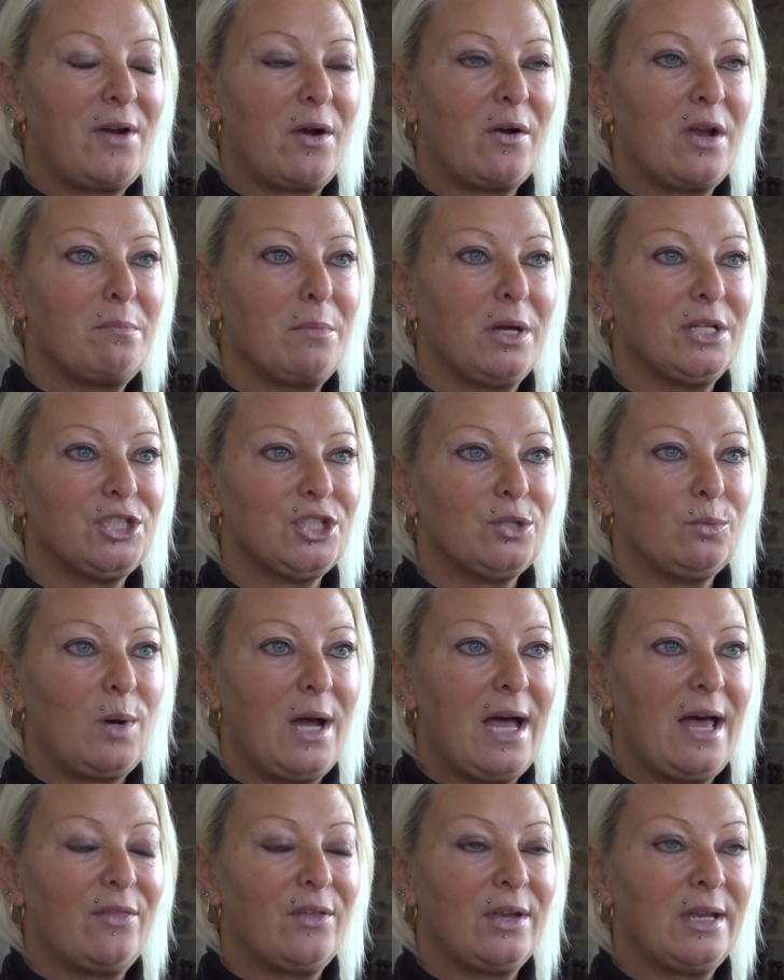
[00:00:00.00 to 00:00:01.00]
very much
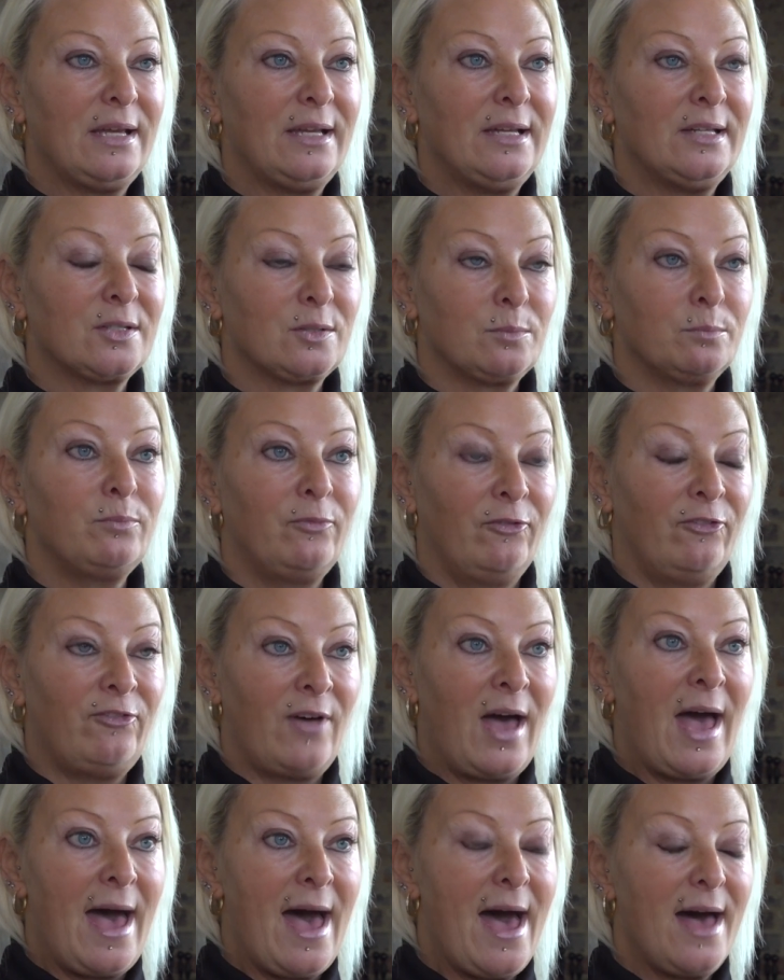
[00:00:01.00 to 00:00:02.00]
aware that it is
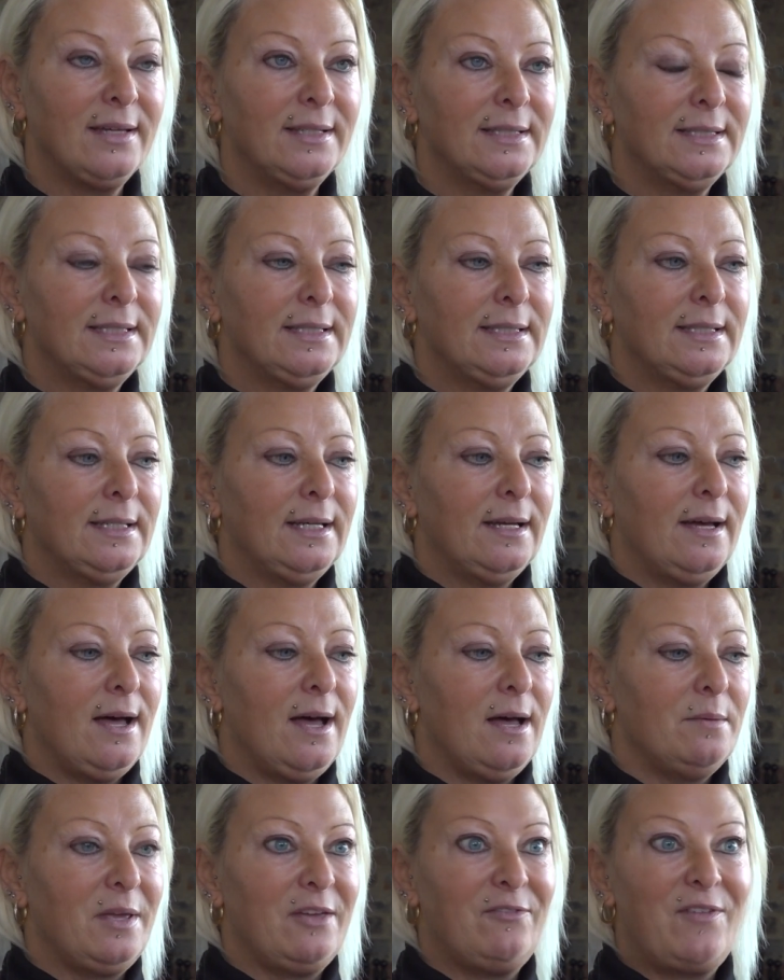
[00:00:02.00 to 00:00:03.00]
fair.
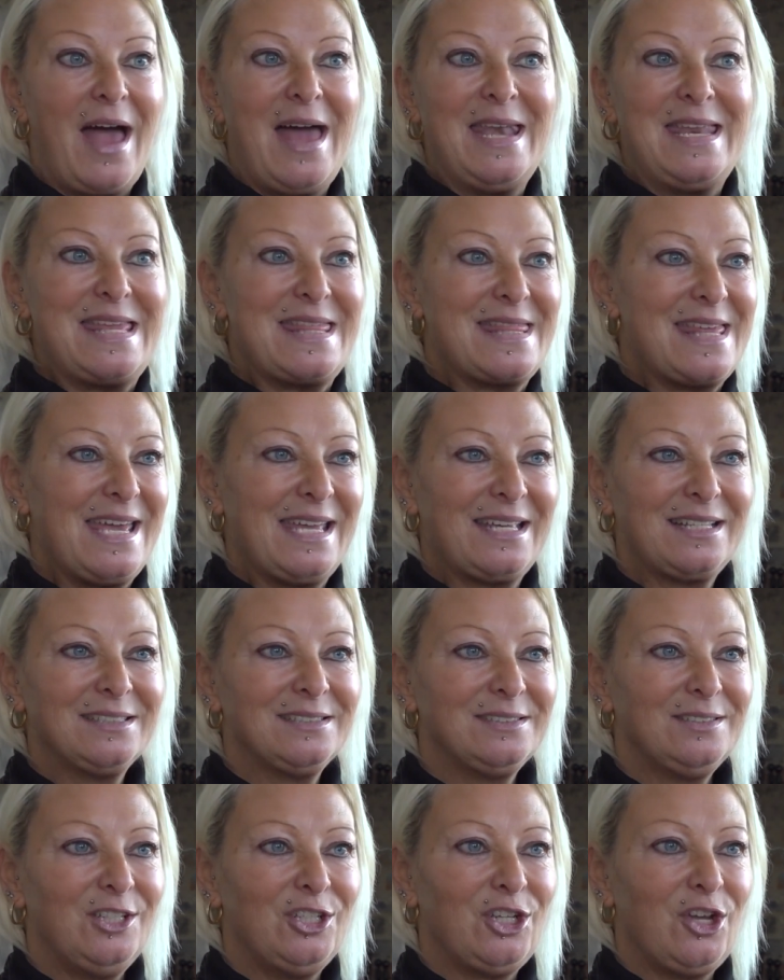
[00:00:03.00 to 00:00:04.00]
If
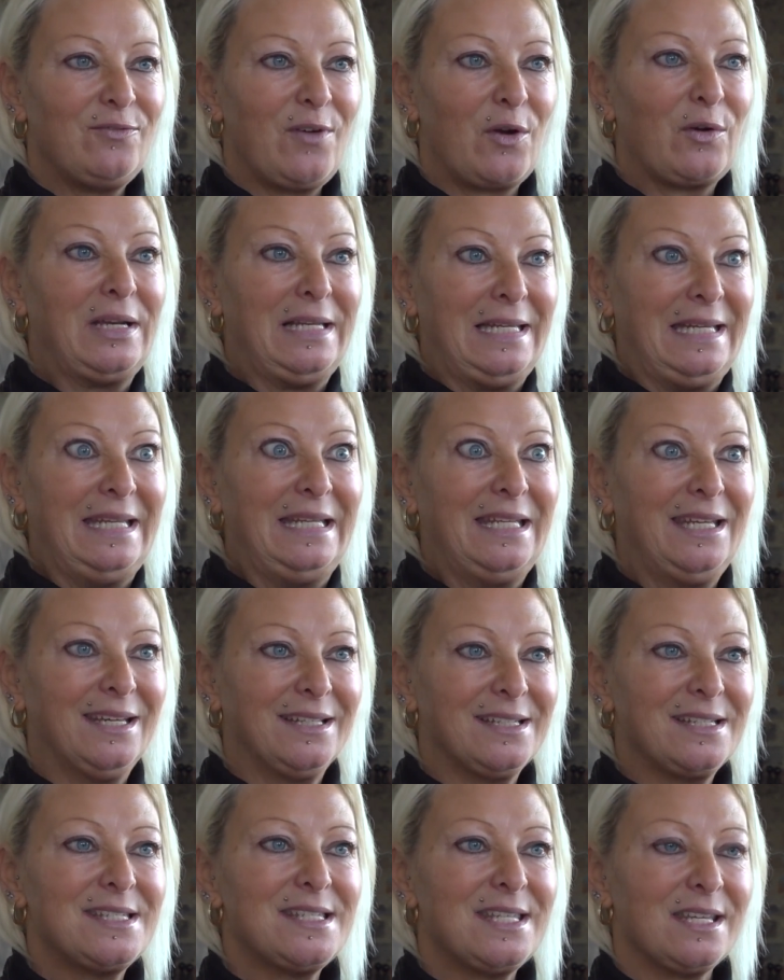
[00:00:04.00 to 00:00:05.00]
anything, you know, very
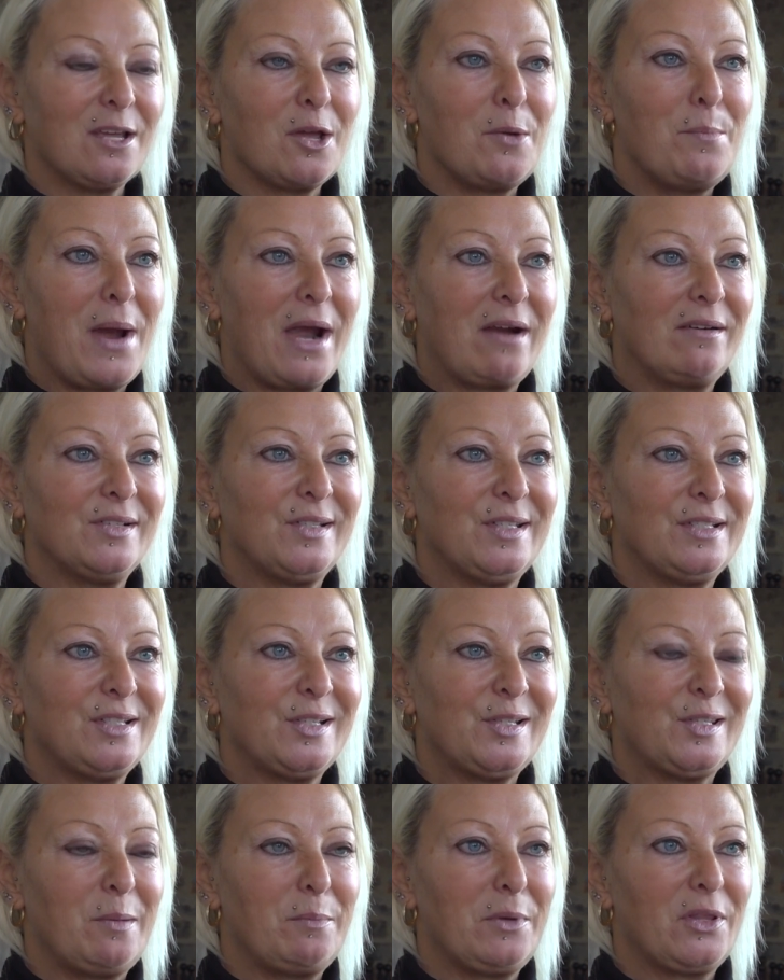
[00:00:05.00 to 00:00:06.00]
lenient in comparison
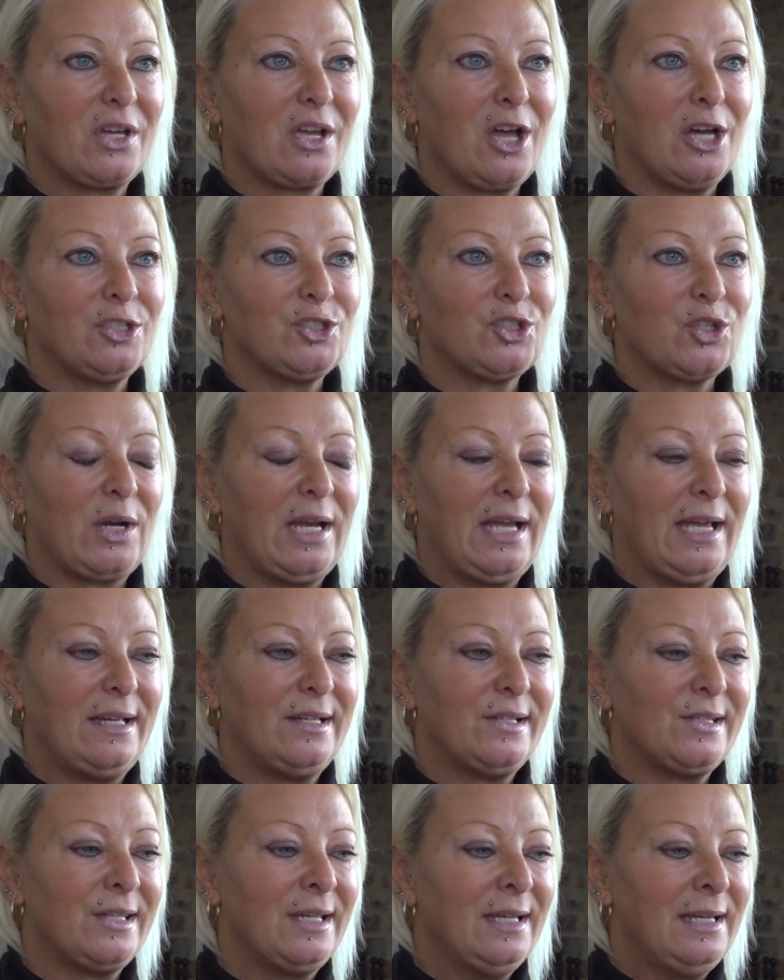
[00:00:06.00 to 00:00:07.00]
to some of the
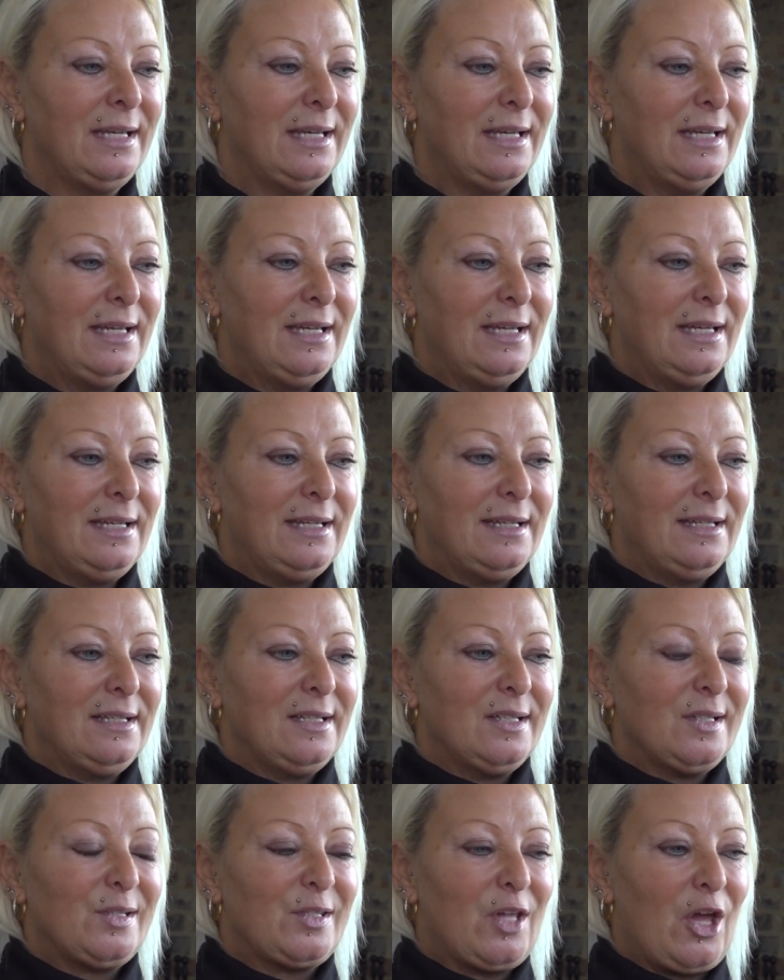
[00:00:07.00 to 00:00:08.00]
countries.
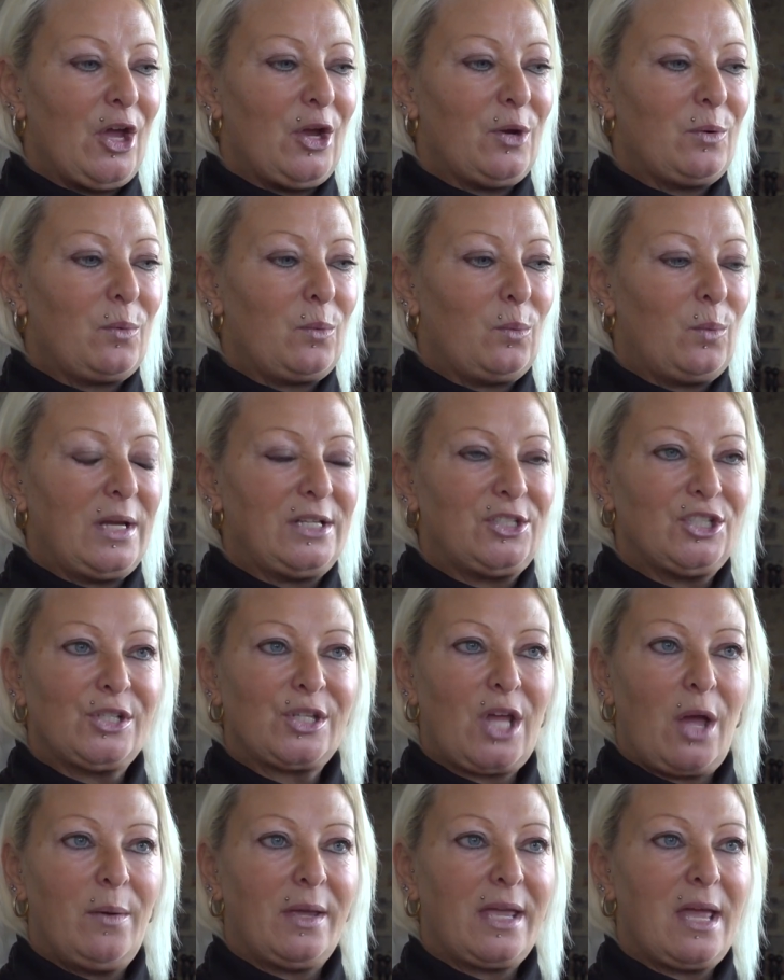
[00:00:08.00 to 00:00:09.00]
So we're
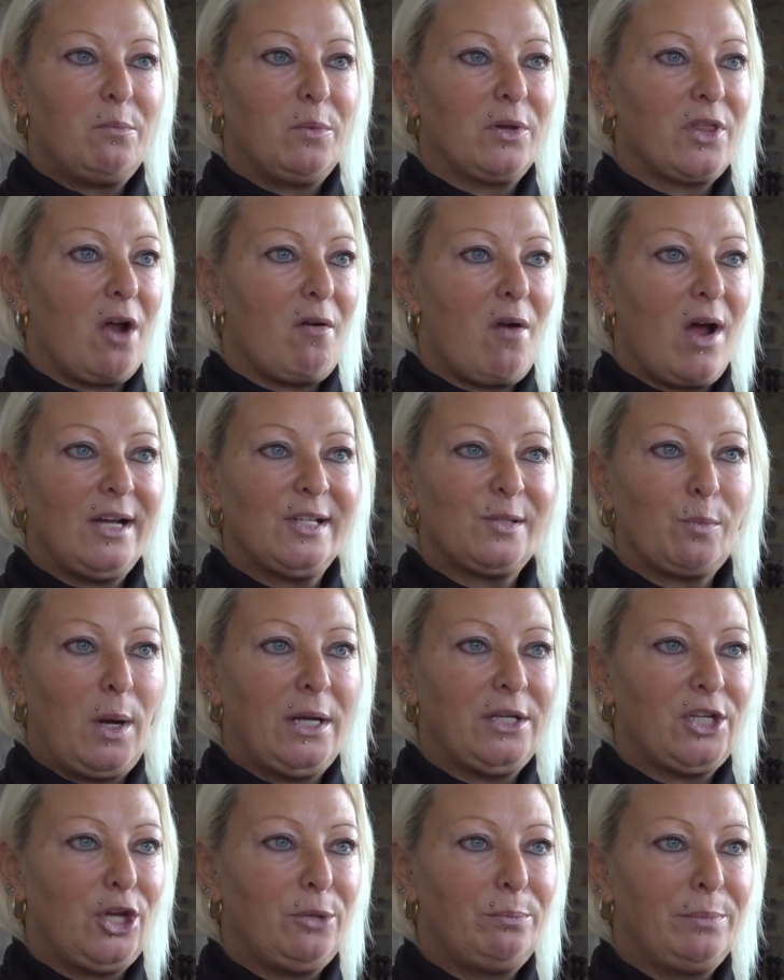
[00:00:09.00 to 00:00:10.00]
just going in with our eyes
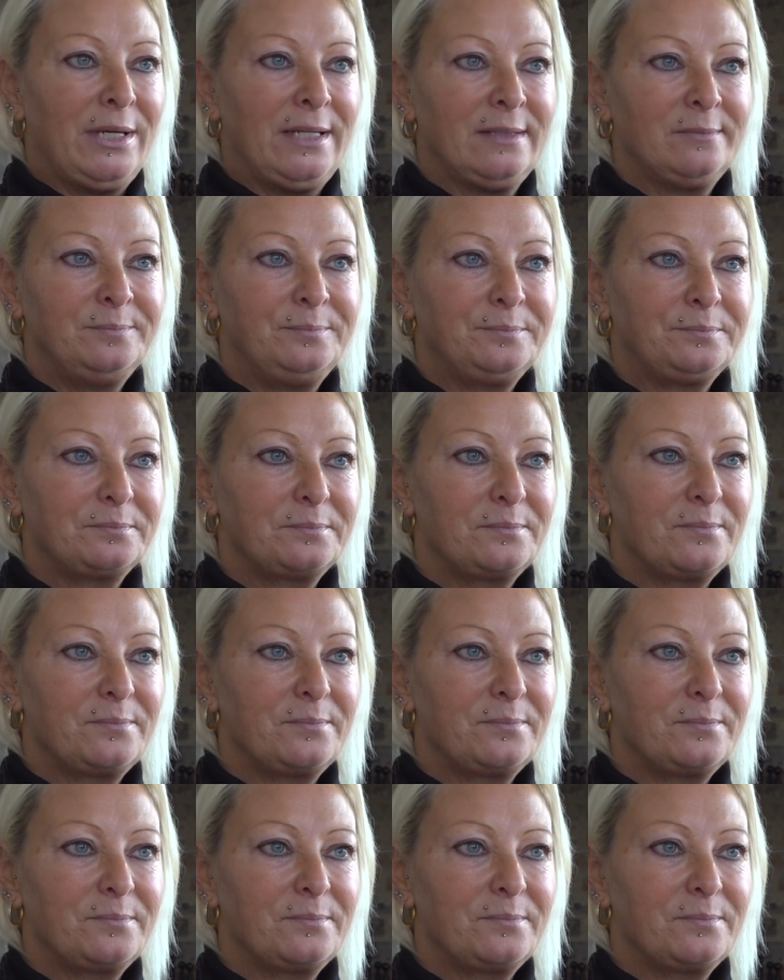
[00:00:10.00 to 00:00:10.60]
wide open,